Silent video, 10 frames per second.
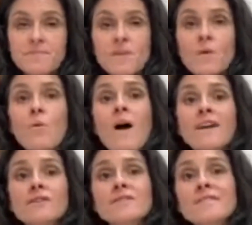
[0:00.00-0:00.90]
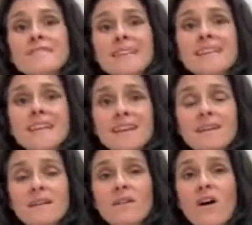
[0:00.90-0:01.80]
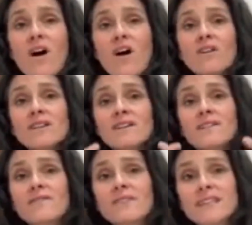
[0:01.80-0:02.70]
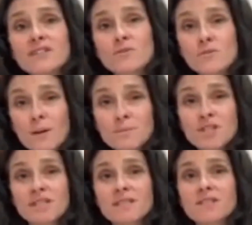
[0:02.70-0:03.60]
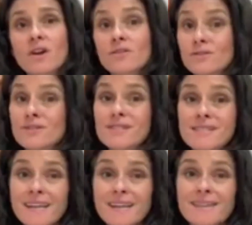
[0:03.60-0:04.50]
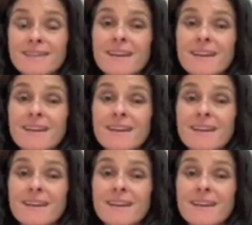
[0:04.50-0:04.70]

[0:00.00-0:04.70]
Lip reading: why you're seeing all of these eruptions on their skin.